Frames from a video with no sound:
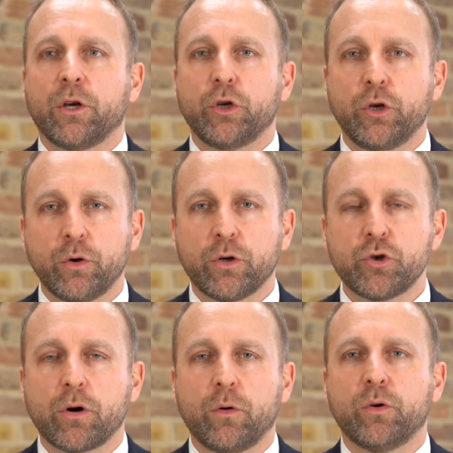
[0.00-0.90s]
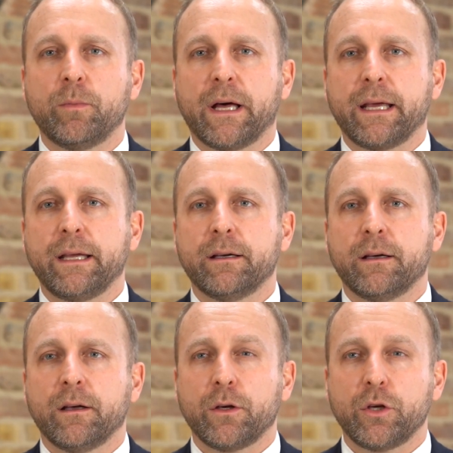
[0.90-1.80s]
You control your money,
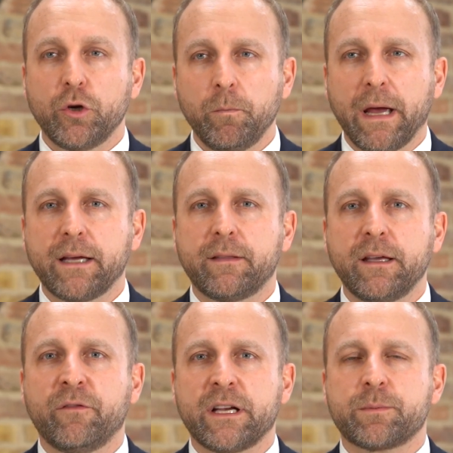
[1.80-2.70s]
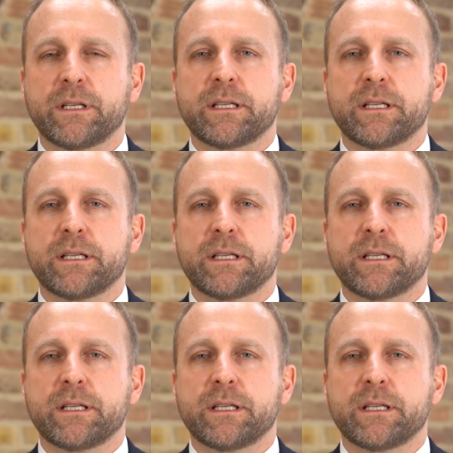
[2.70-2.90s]
you make the investment